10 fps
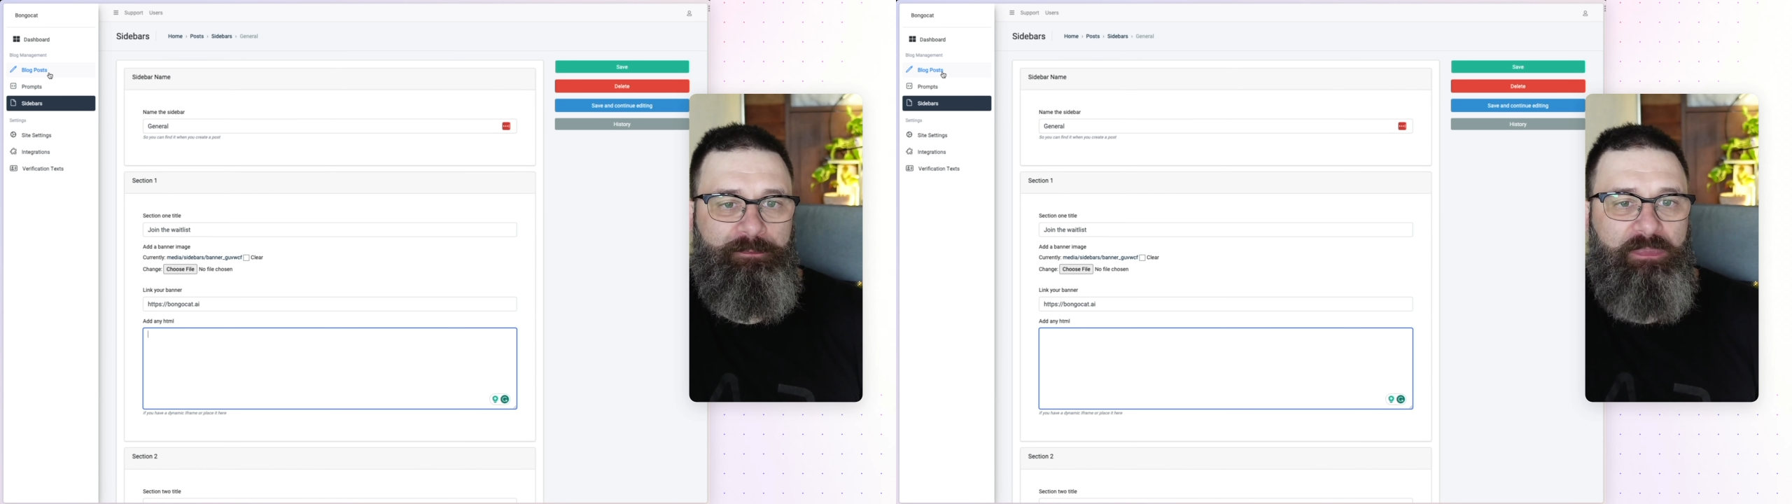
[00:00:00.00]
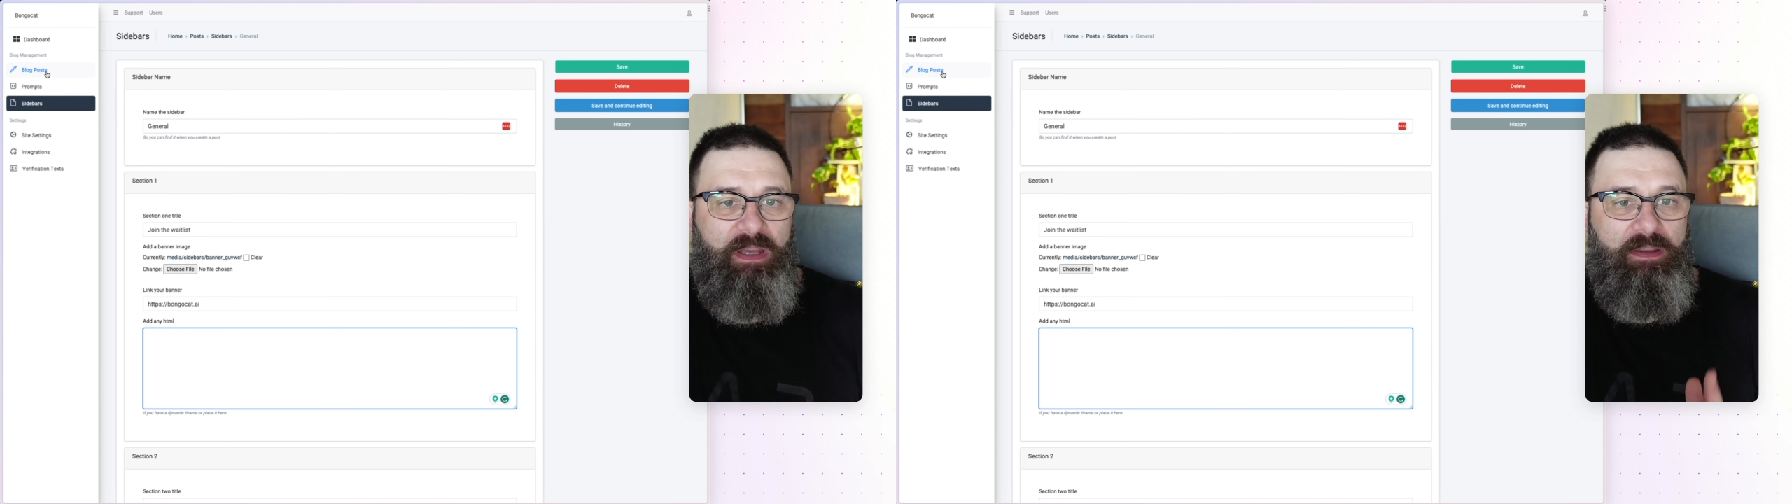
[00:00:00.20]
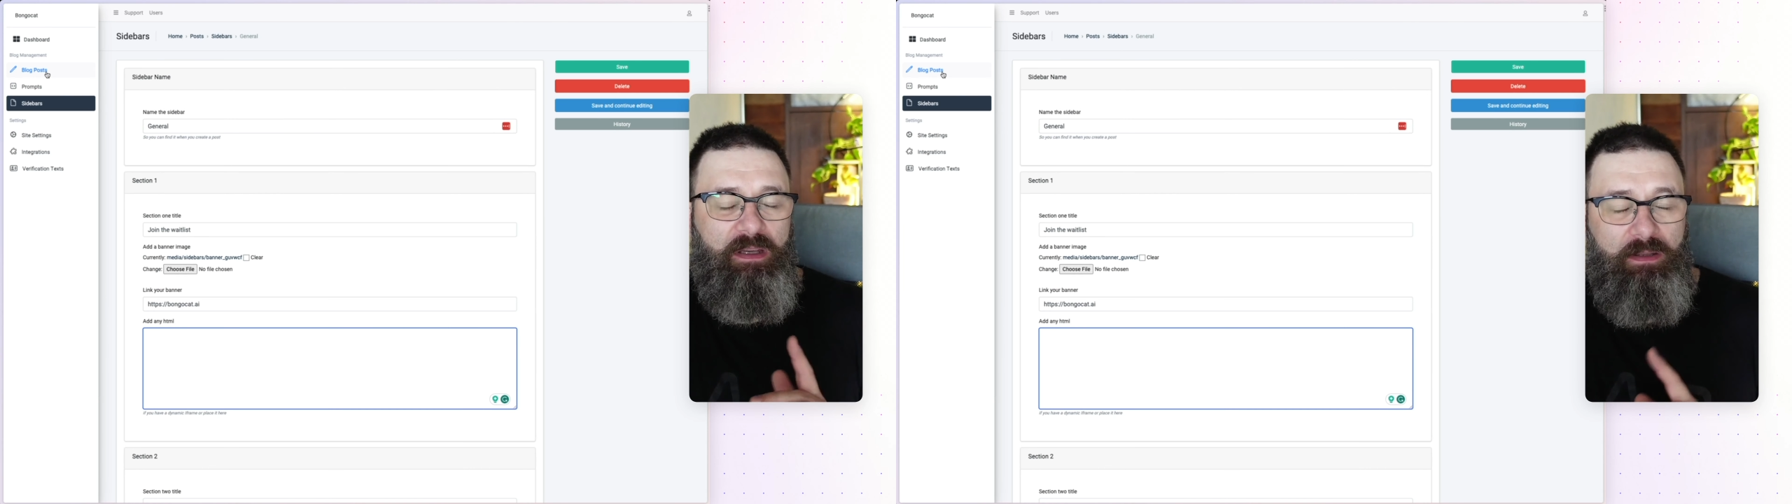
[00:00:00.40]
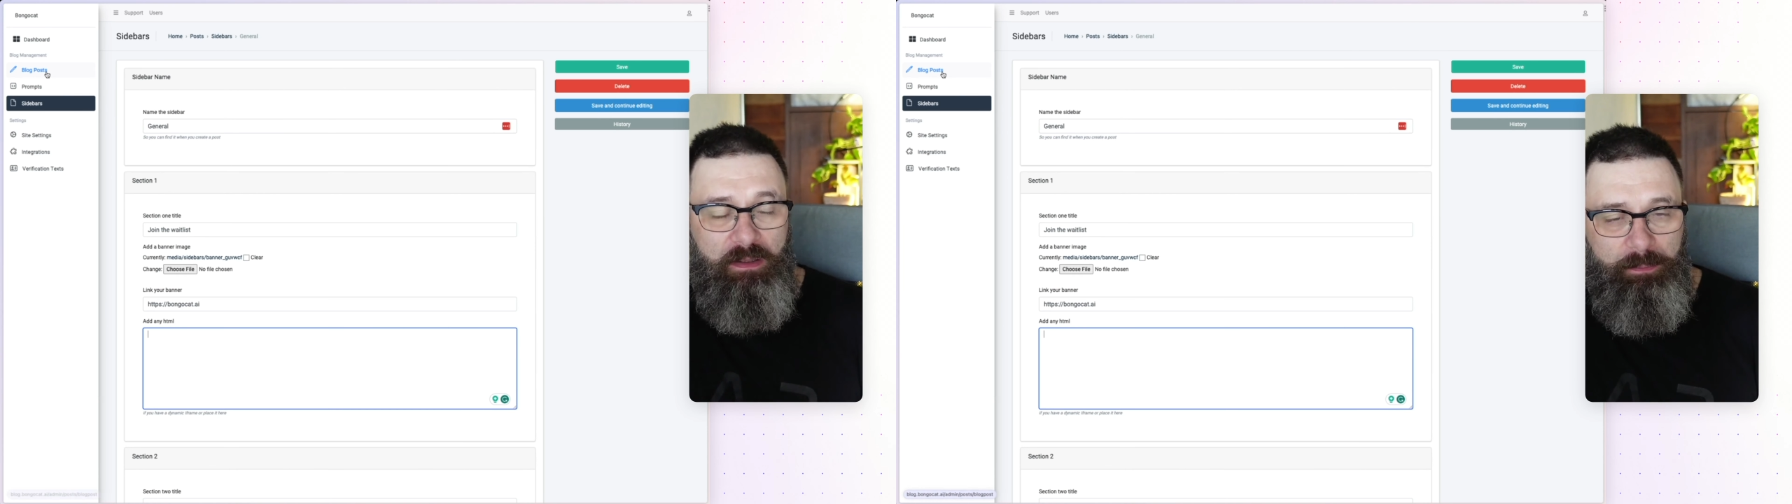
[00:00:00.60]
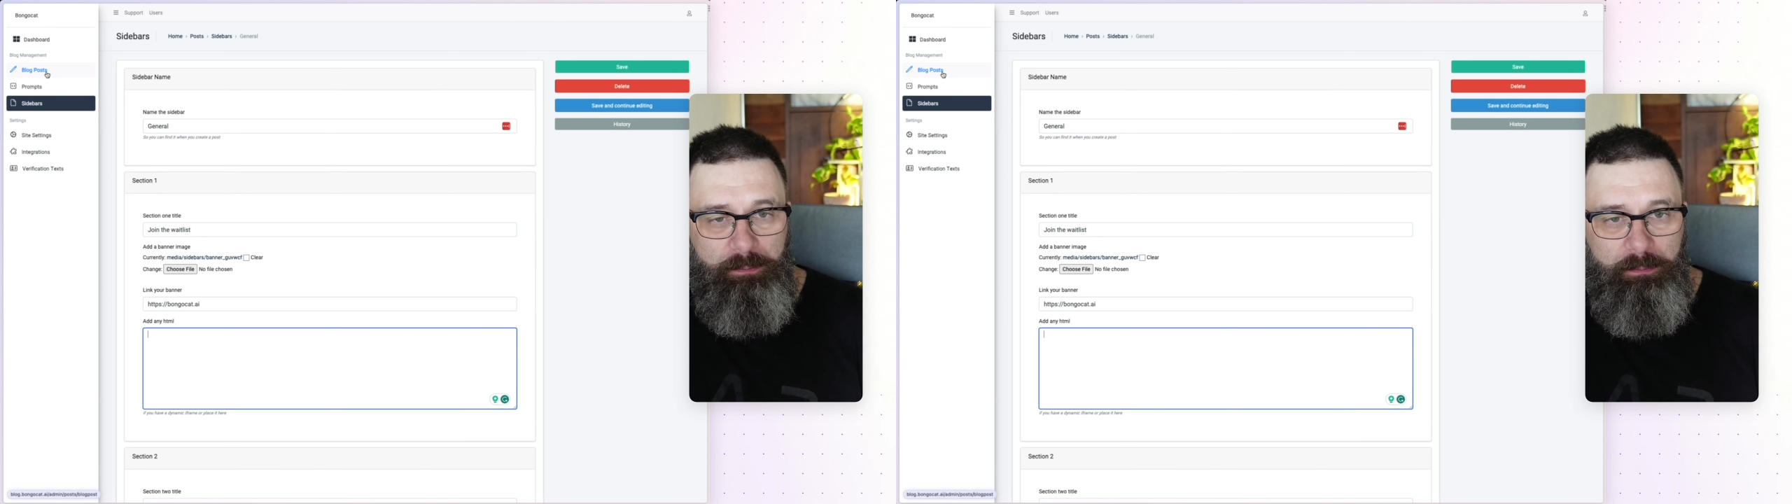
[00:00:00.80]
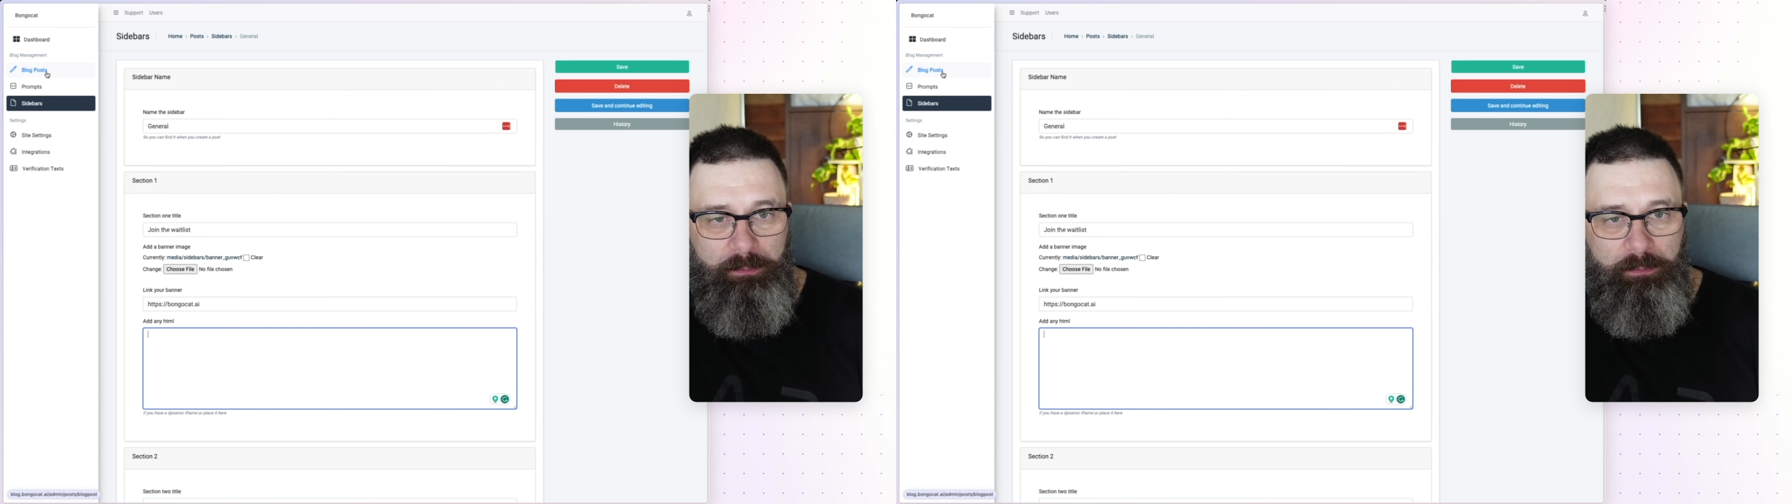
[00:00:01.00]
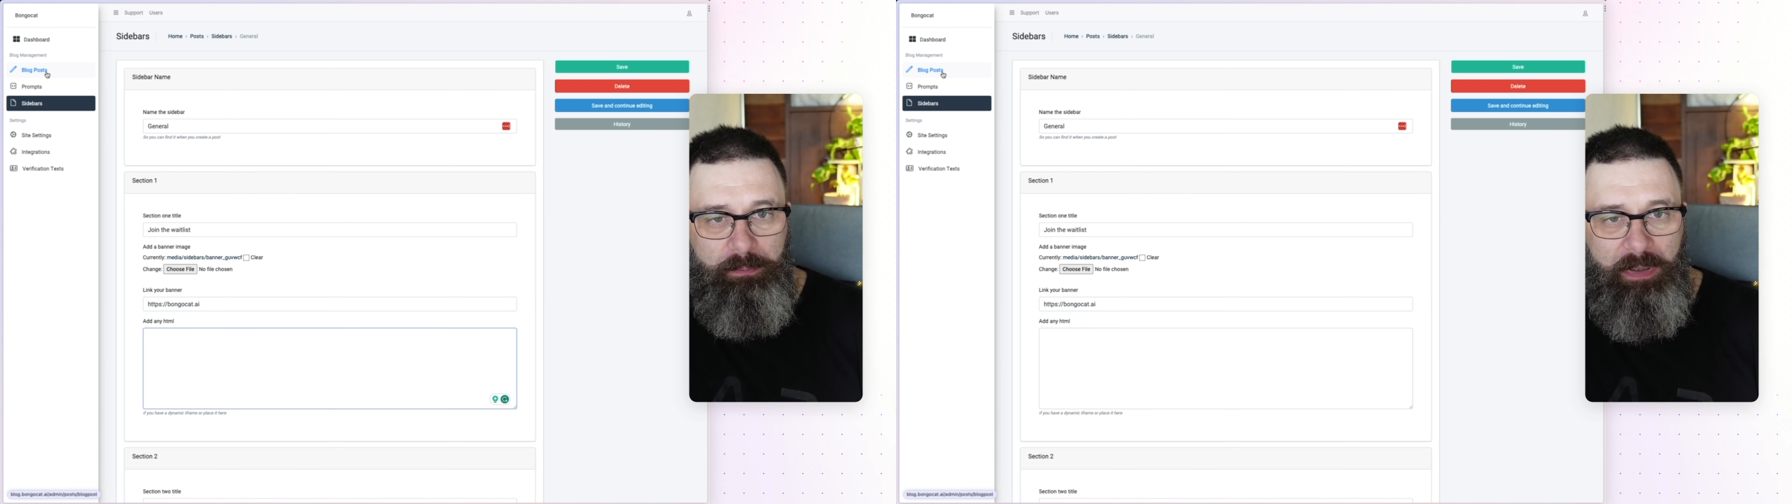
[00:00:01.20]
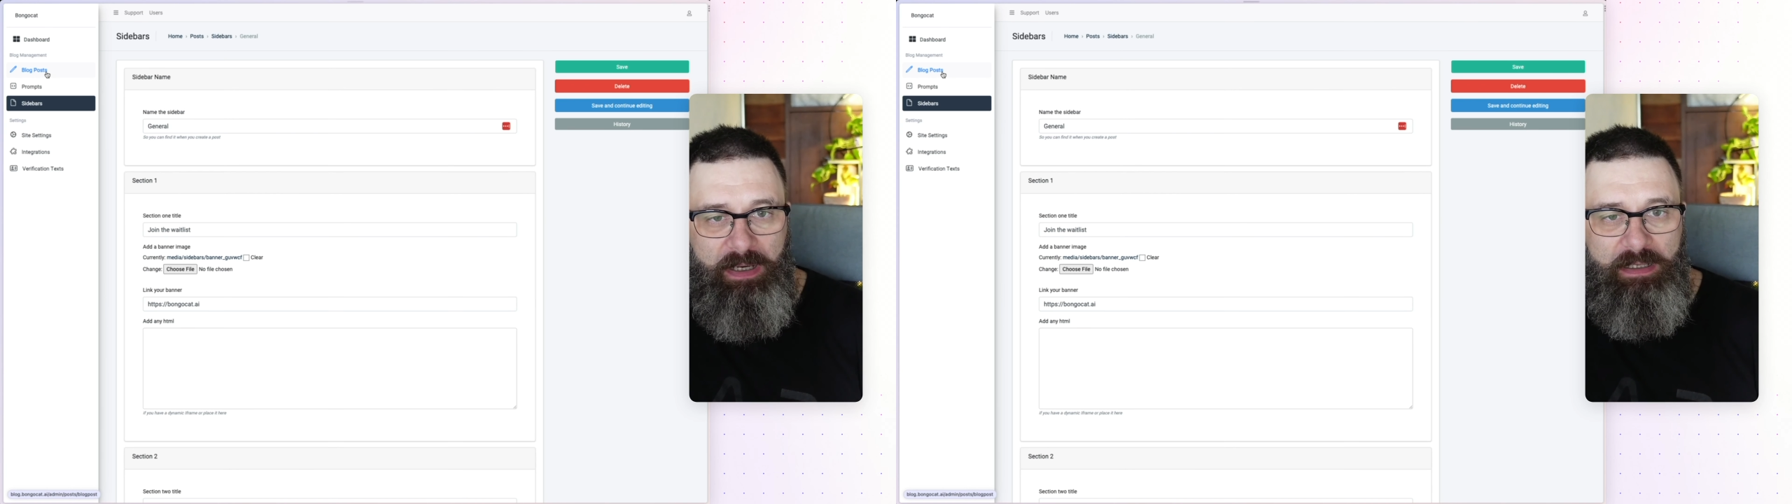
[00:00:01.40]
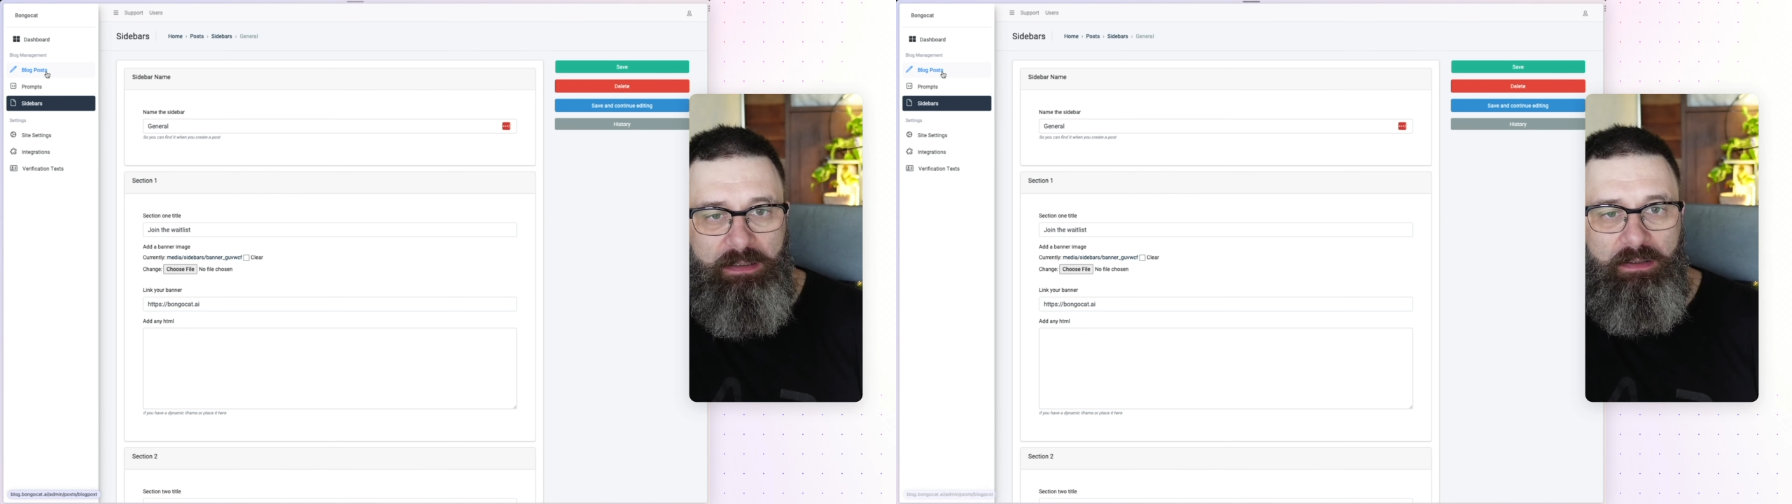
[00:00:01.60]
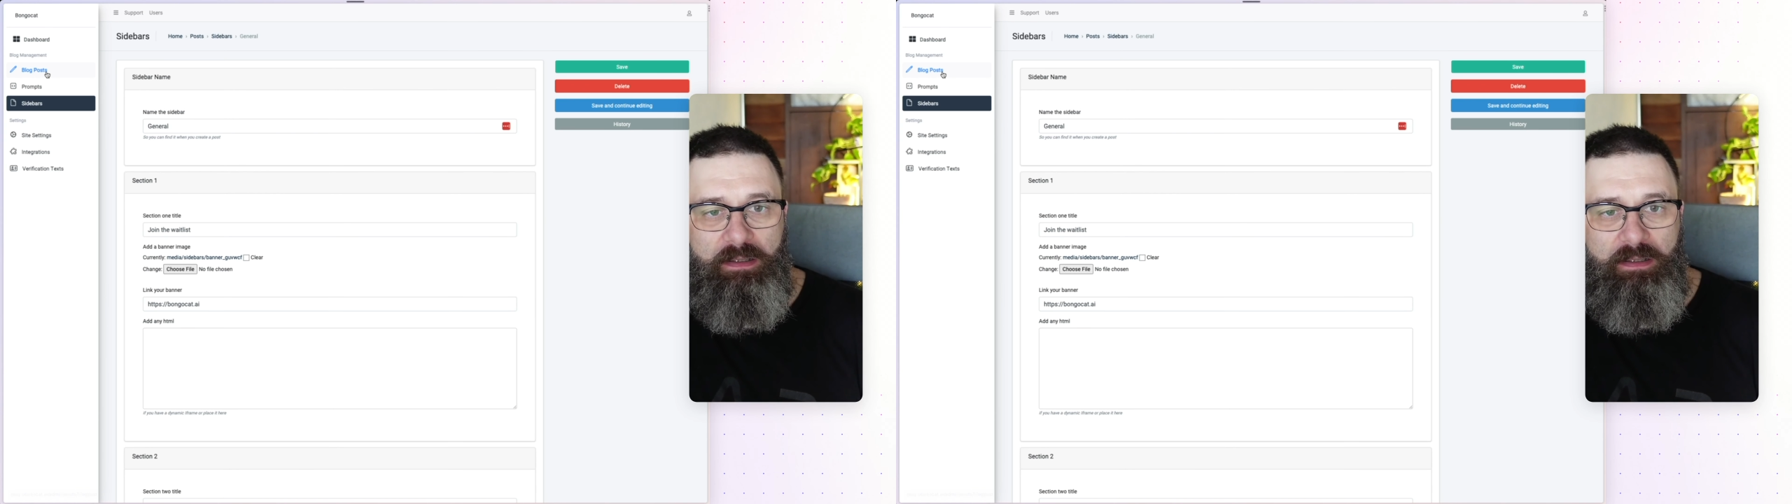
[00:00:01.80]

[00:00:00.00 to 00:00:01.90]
Now, the part